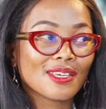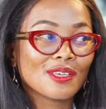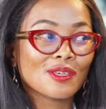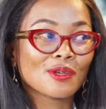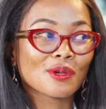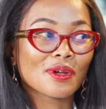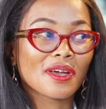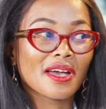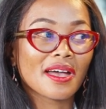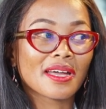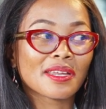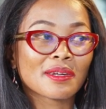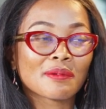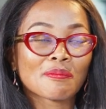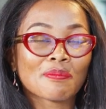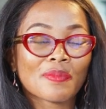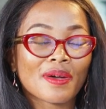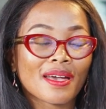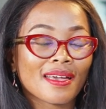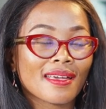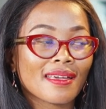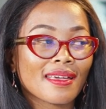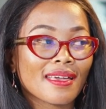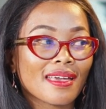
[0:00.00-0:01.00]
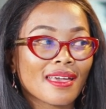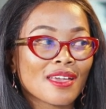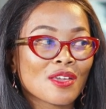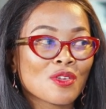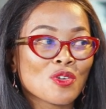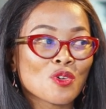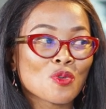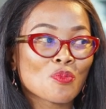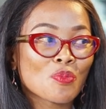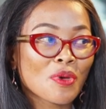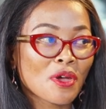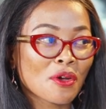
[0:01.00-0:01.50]
you can't buy a
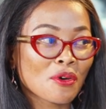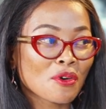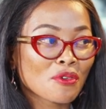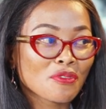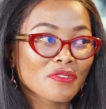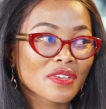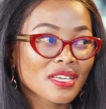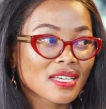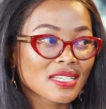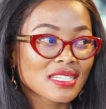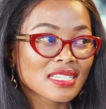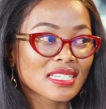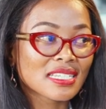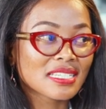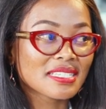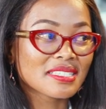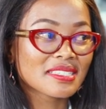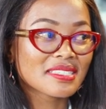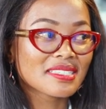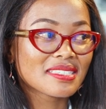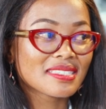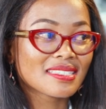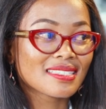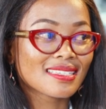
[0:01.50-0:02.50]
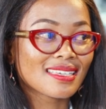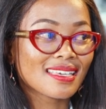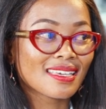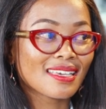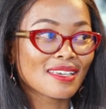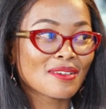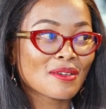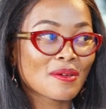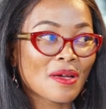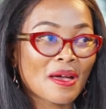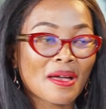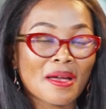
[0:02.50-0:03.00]
new pair of kidneys,
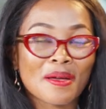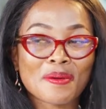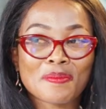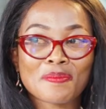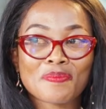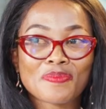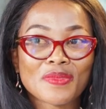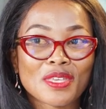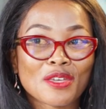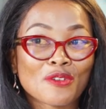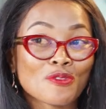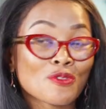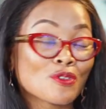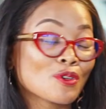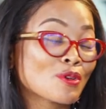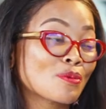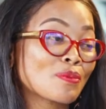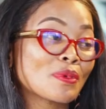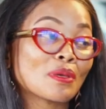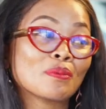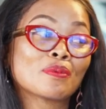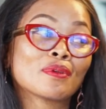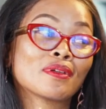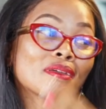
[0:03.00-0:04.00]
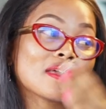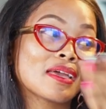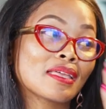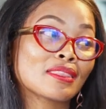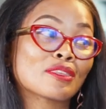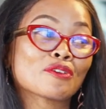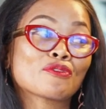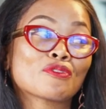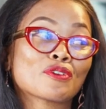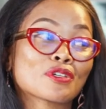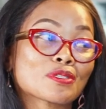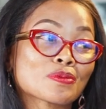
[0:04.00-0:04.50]
Mm. Um, if you're maybe in
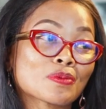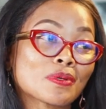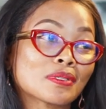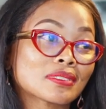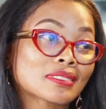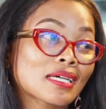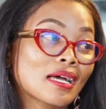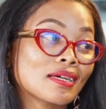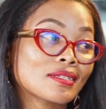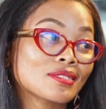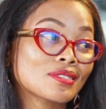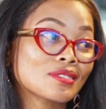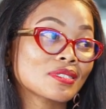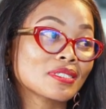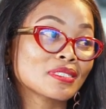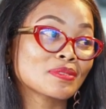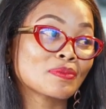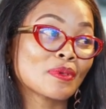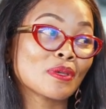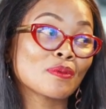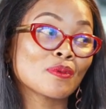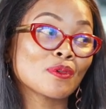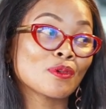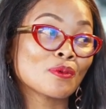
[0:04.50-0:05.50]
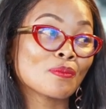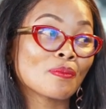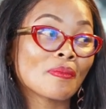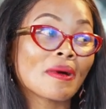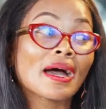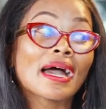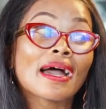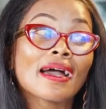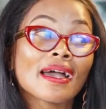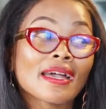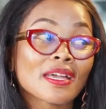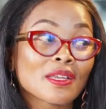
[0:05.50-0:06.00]
the first world countries, maybe you
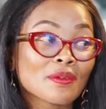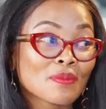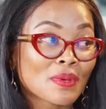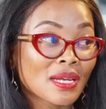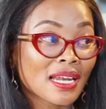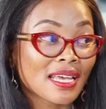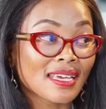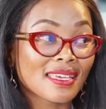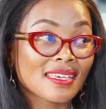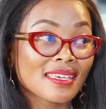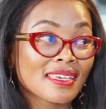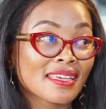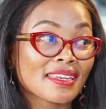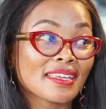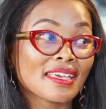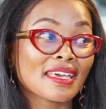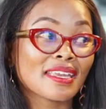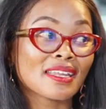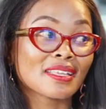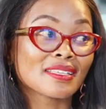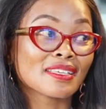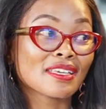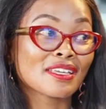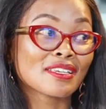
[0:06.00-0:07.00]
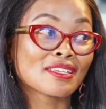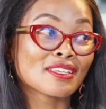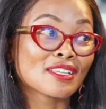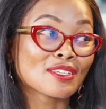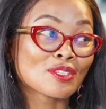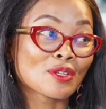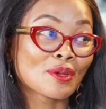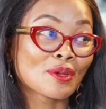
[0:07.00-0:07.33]
might be lucky and get a kidney